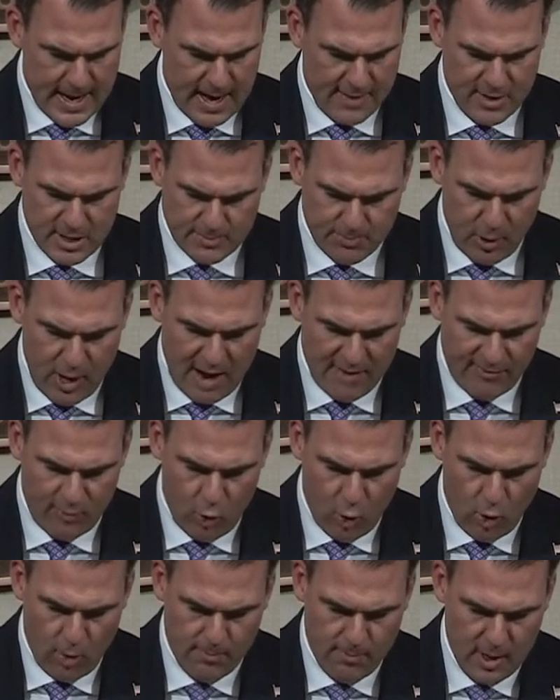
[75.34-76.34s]
This
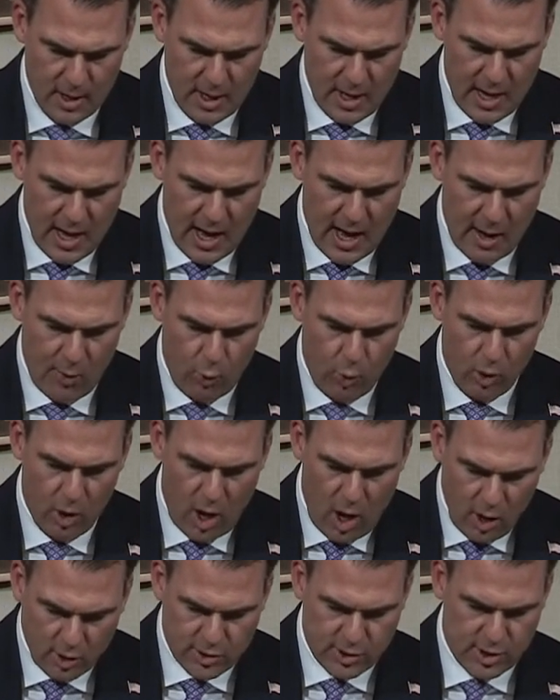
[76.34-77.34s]
platform will
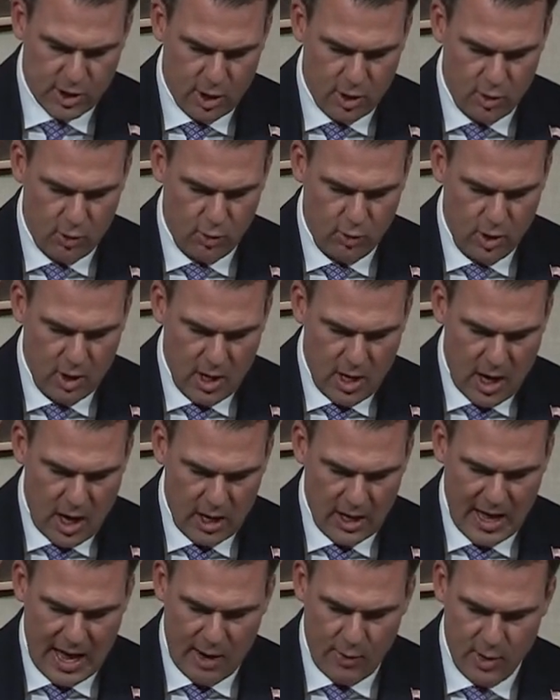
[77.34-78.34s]
also
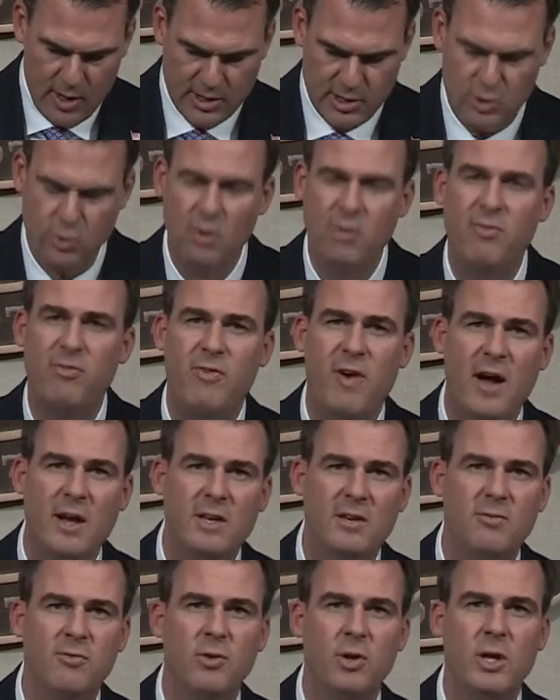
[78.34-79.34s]
allow us to
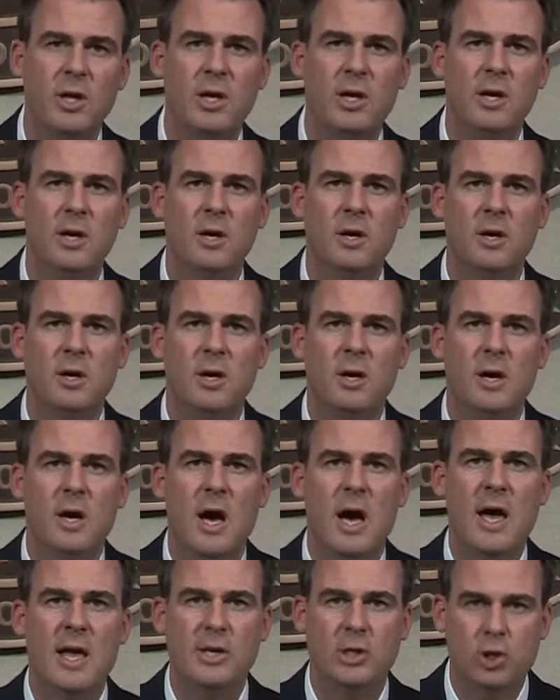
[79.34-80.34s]
effectively
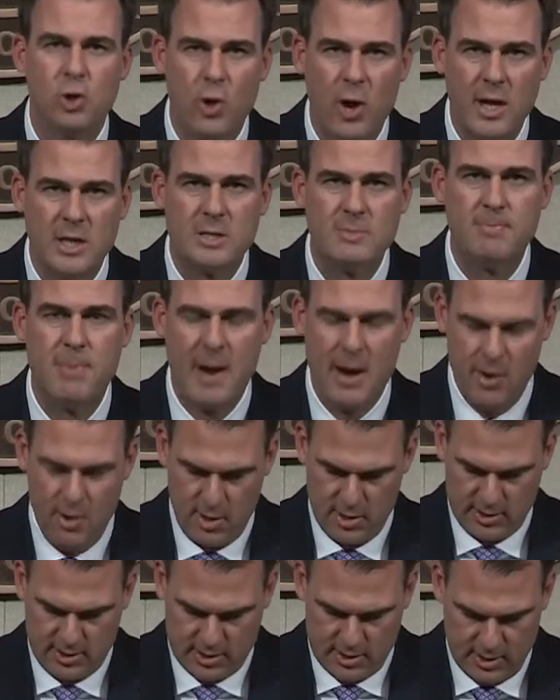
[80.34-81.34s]
and
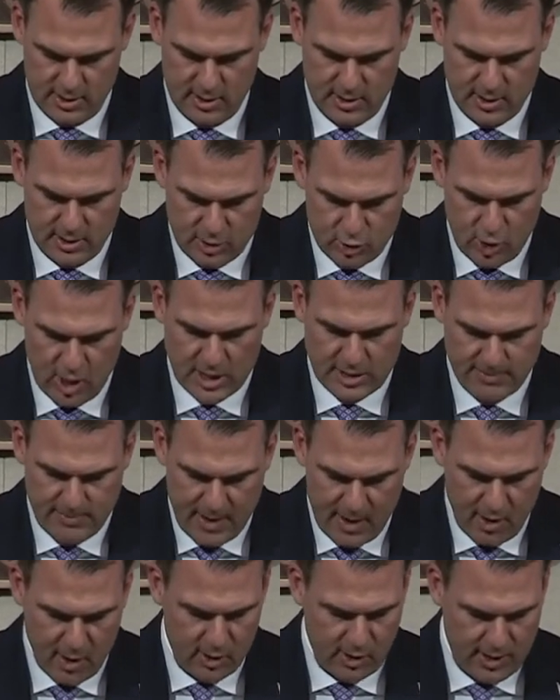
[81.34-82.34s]

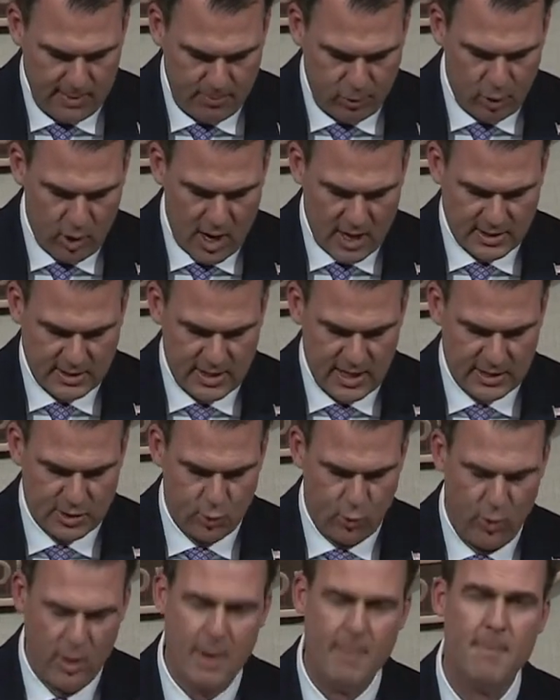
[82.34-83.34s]
transparently
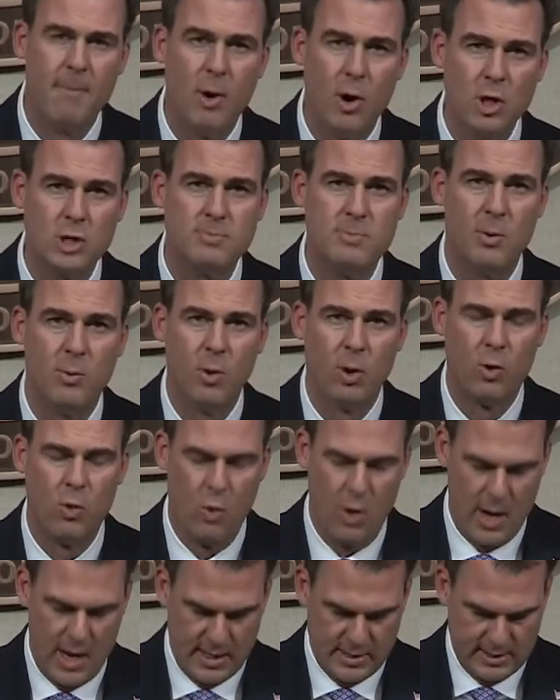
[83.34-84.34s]
process reimbursement
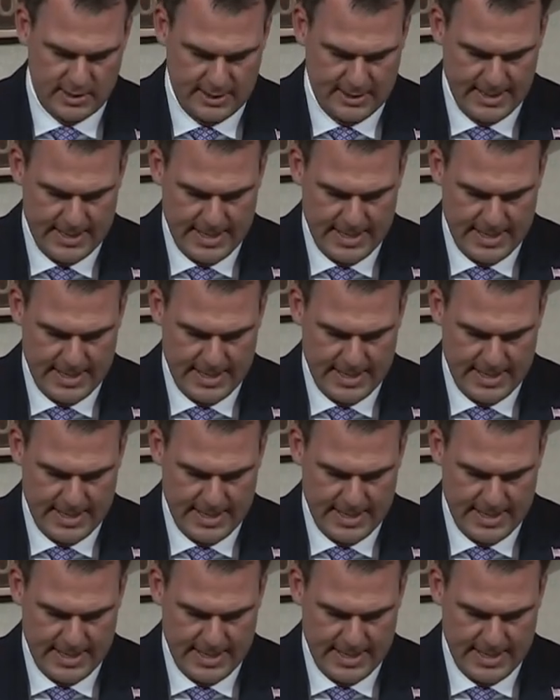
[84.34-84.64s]
requests